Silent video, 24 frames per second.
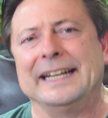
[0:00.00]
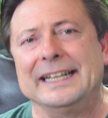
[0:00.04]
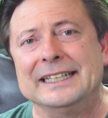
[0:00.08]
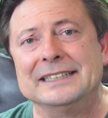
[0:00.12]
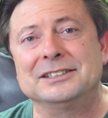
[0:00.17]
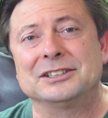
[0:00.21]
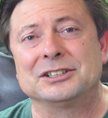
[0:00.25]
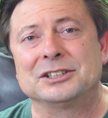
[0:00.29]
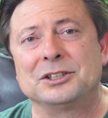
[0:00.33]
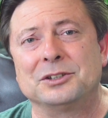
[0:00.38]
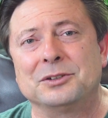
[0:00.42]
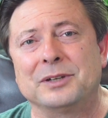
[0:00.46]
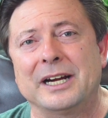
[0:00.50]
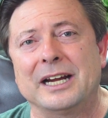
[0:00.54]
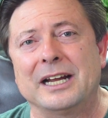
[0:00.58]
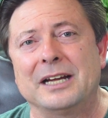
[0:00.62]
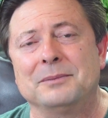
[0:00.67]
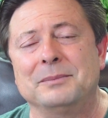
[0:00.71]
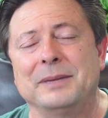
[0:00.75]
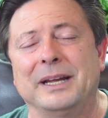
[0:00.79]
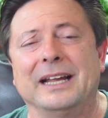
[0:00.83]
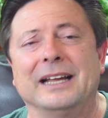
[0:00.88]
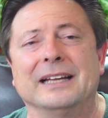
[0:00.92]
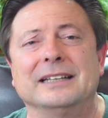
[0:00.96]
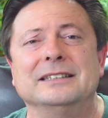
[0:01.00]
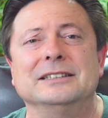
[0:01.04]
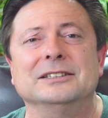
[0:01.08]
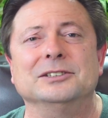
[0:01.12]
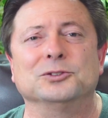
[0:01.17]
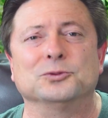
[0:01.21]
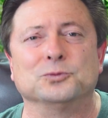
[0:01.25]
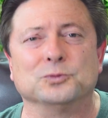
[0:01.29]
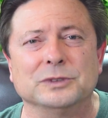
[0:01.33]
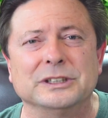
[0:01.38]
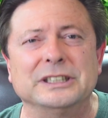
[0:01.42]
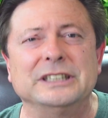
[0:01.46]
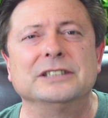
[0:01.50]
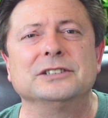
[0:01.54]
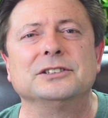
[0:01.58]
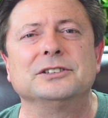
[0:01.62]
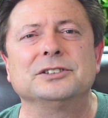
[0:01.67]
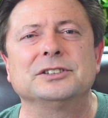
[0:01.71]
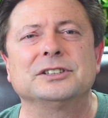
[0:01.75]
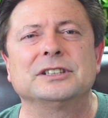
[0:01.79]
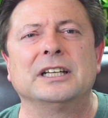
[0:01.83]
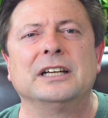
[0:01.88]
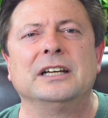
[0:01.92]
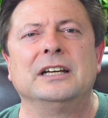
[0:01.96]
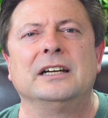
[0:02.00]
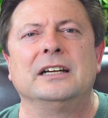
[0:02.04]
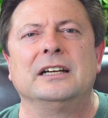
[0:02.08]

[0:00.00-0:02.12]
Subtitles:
Instagram and his reels.